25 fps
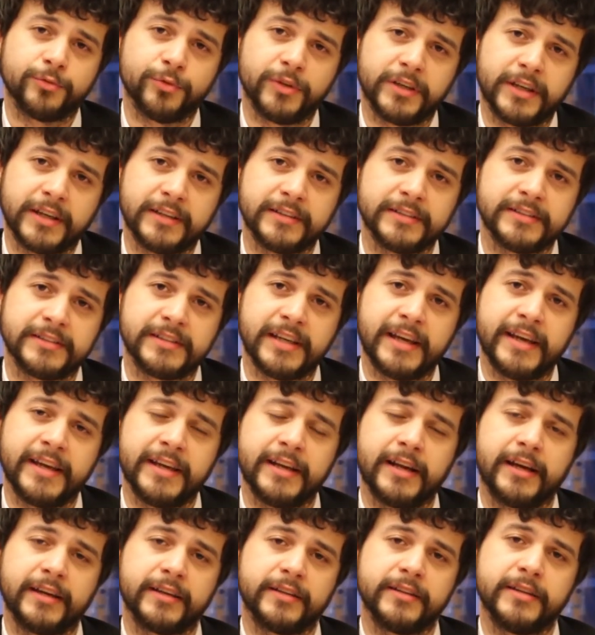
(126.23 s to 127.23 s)
we can
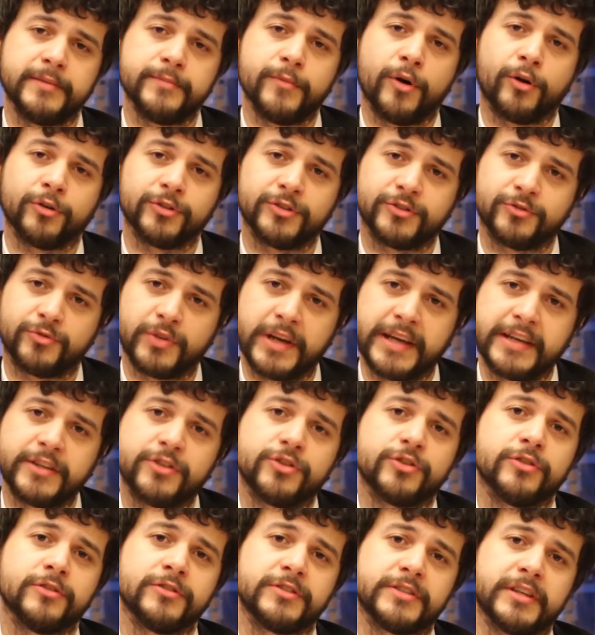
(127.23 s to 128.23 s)
say, like
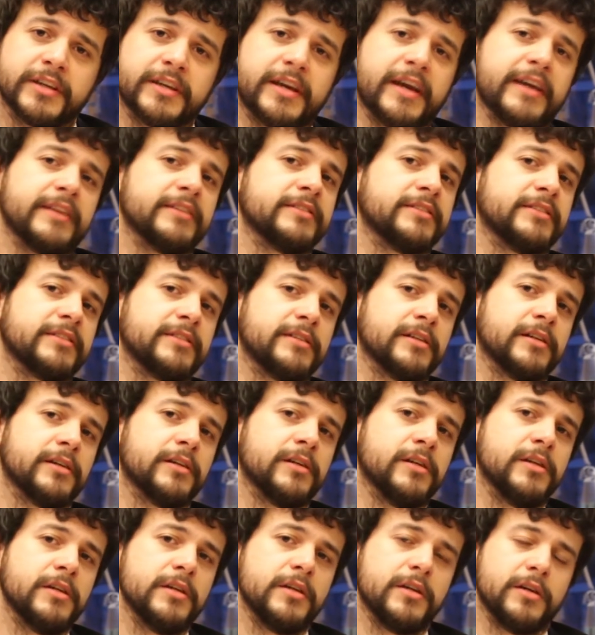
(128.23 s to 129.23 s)
demonstrations against
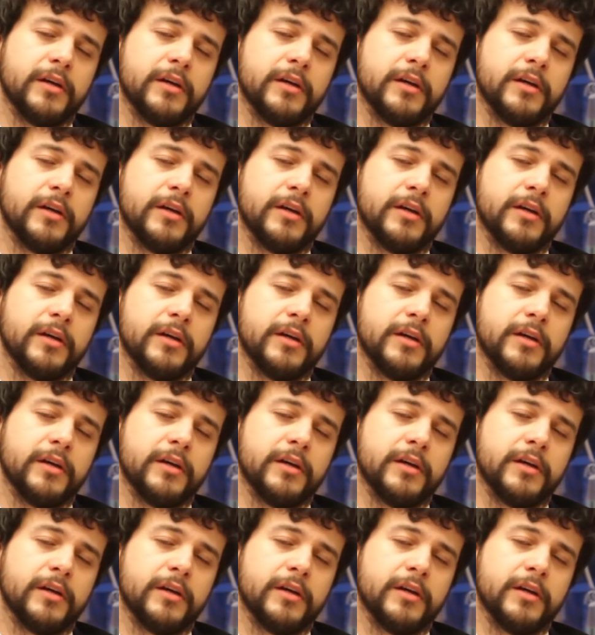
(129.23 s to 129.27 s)
a